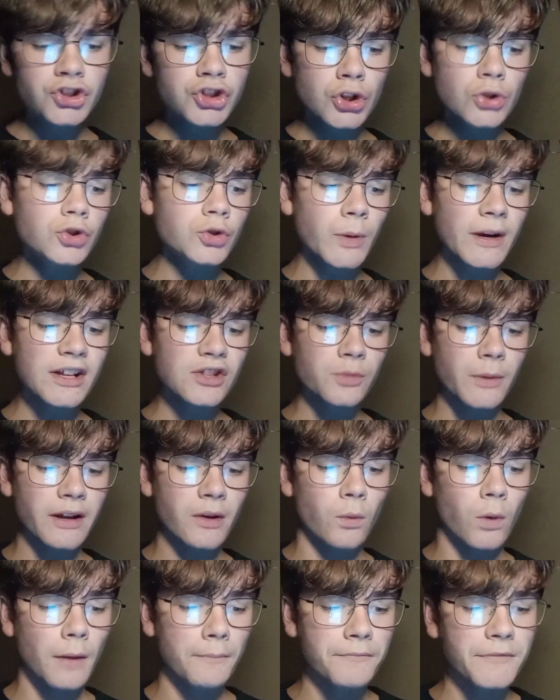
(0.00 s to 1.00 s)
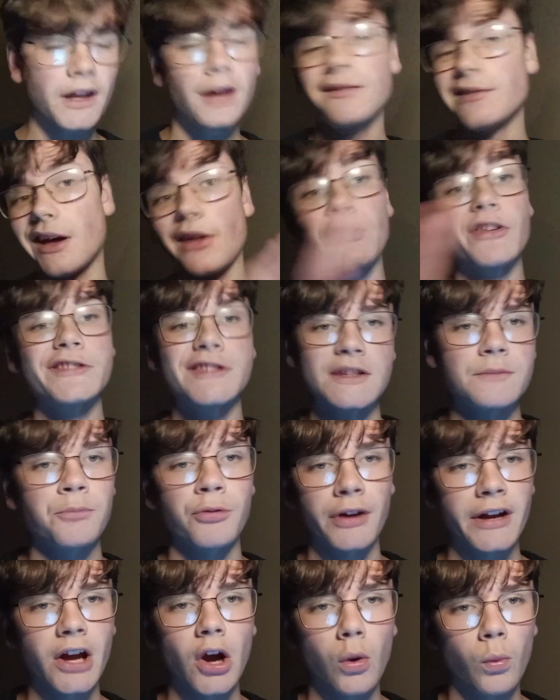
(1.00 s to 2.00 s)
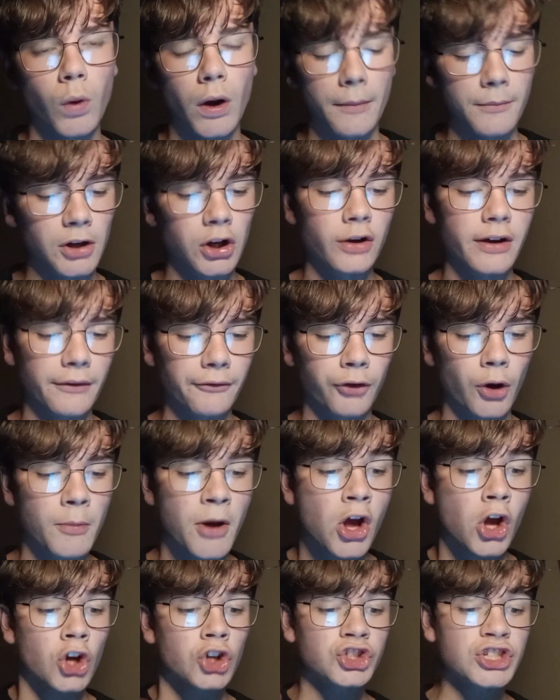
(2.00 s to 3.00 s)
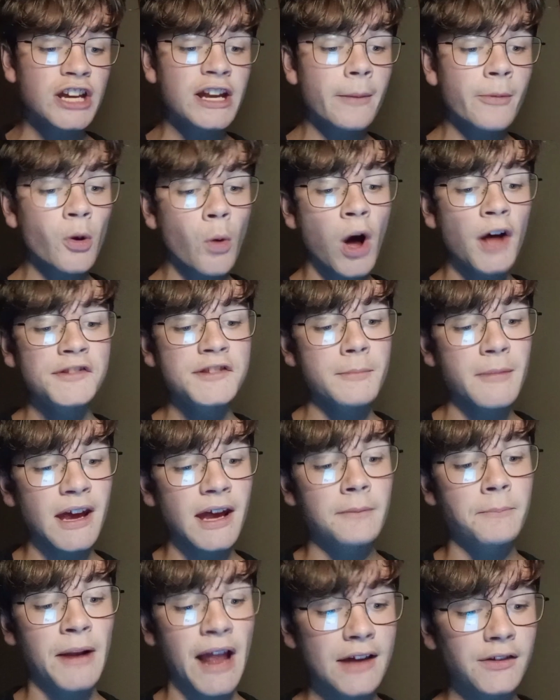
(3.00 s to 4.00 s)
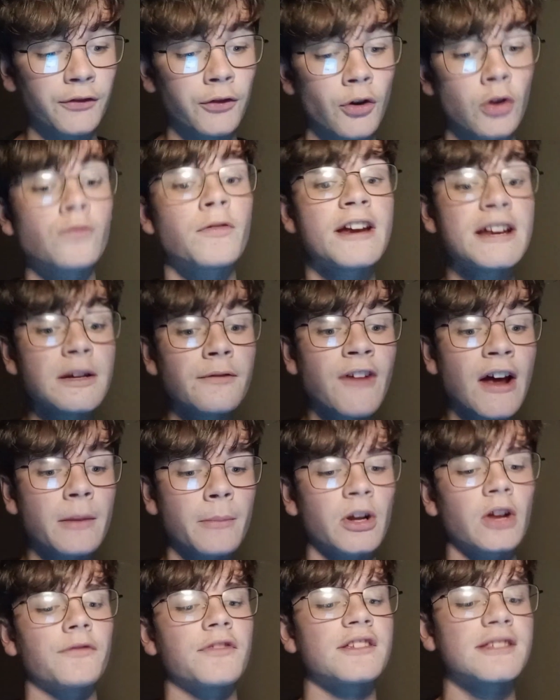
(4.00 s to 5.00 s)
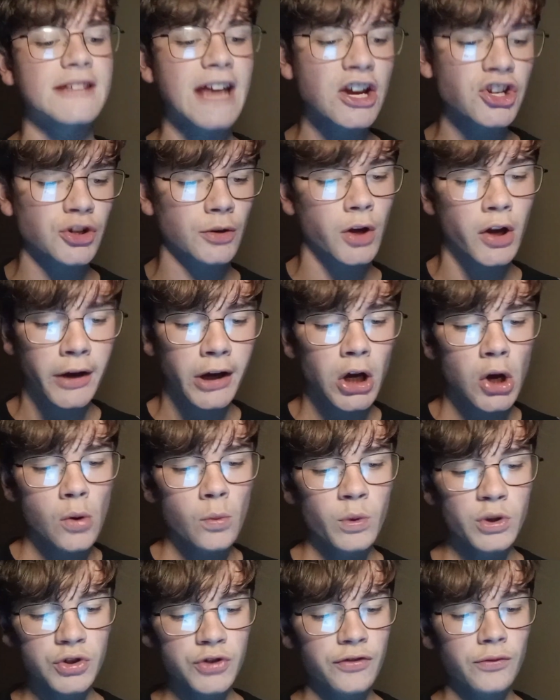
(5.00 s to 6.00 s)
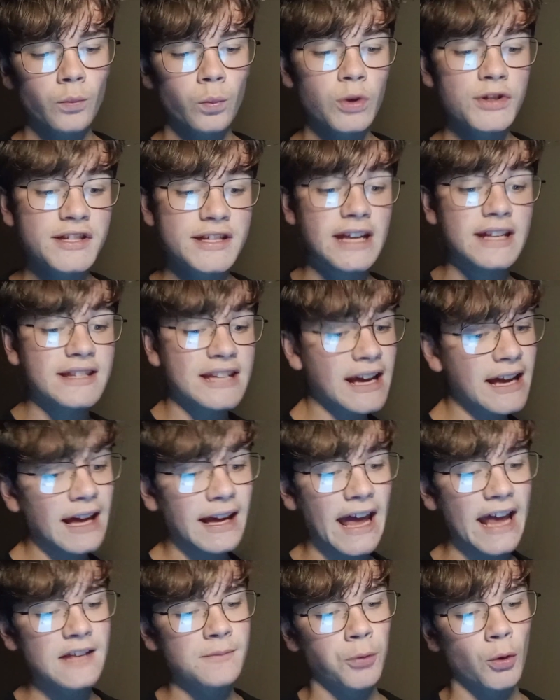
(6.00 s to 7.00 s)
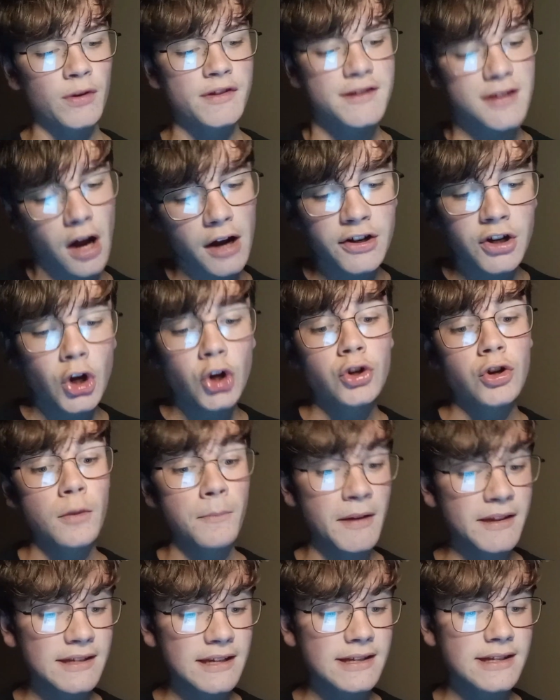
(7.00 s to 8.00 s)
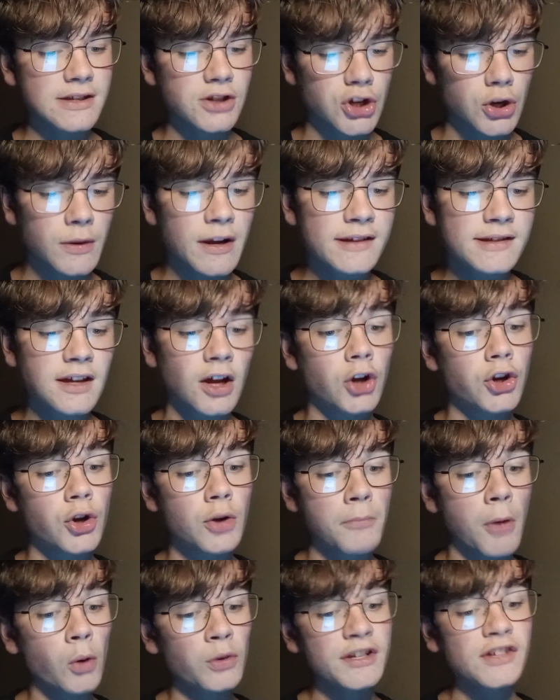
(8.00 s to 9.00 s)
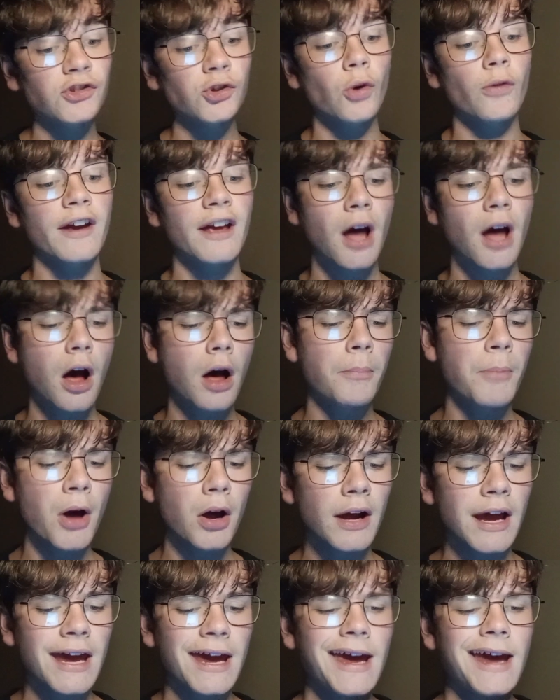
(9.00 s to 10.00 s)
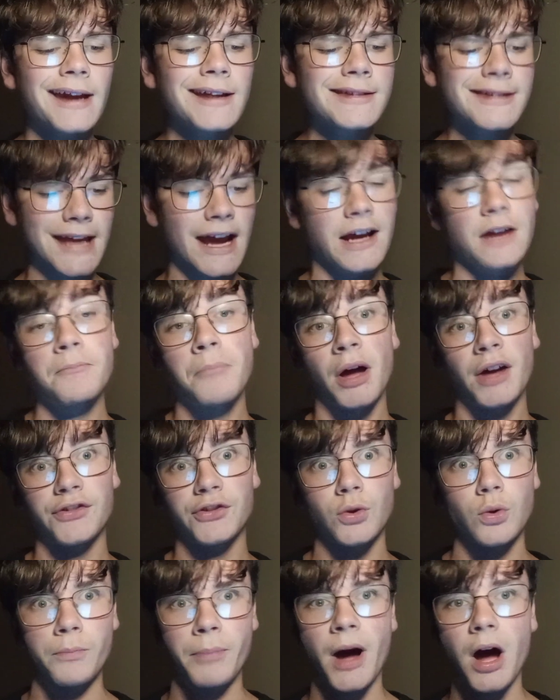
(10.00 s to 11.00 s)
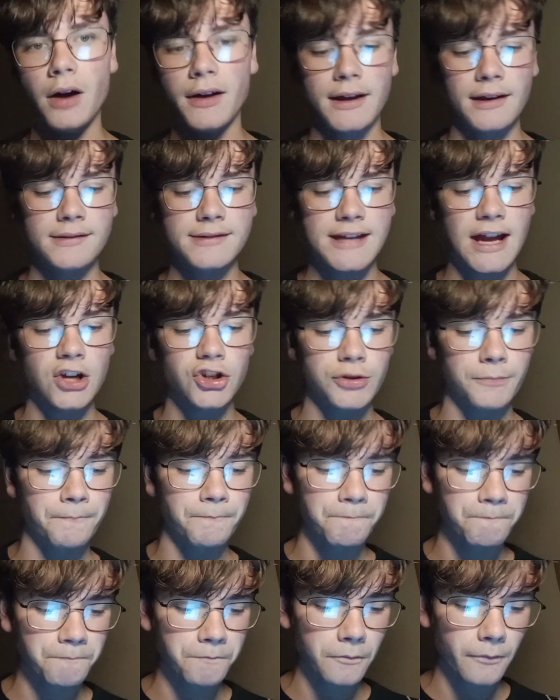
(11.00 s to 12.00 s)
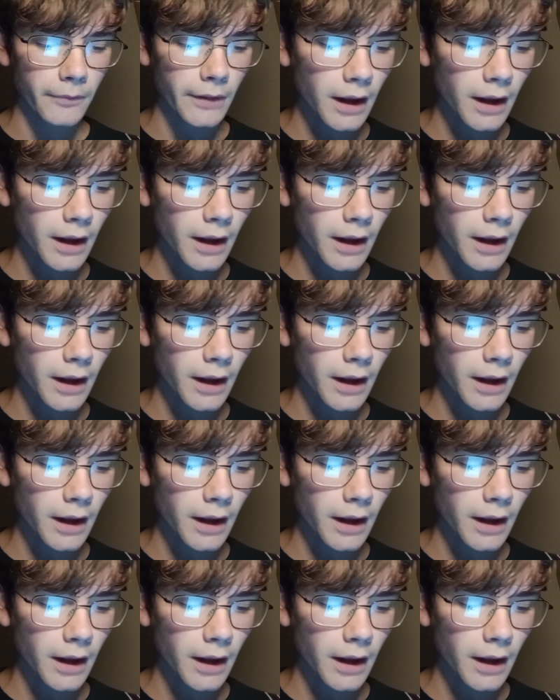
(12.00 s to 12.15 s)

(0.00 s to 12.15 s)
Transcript: in June 2021, now this is pretty old what I'm looking from, GWR submitted plans for a redevelopment of the station, which would see ticket gates brought inside, new business units, a new multi-storey car park, and a second bicycle parking station.